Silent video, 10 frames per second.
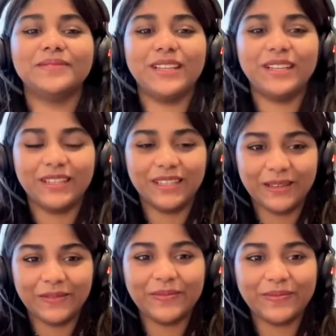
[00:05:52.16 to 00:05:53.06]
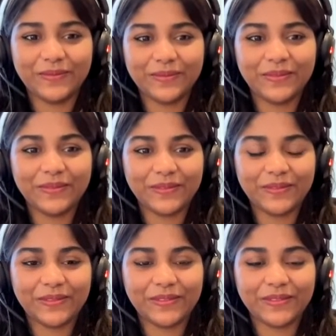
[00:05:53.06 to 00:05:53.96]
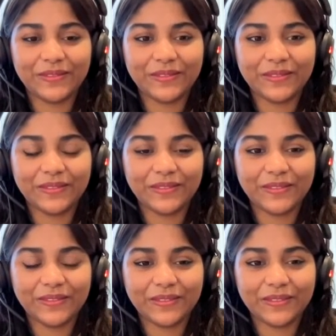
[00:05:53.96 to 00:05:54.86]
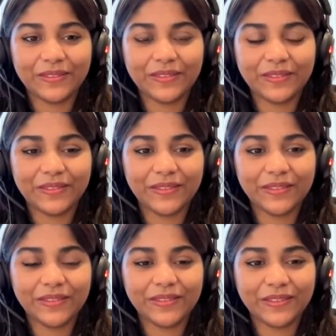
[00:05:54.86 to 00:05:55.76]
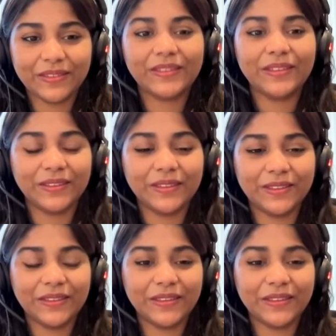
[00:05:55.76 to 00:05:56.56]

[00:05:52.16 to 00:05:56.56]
The person shown says nothing.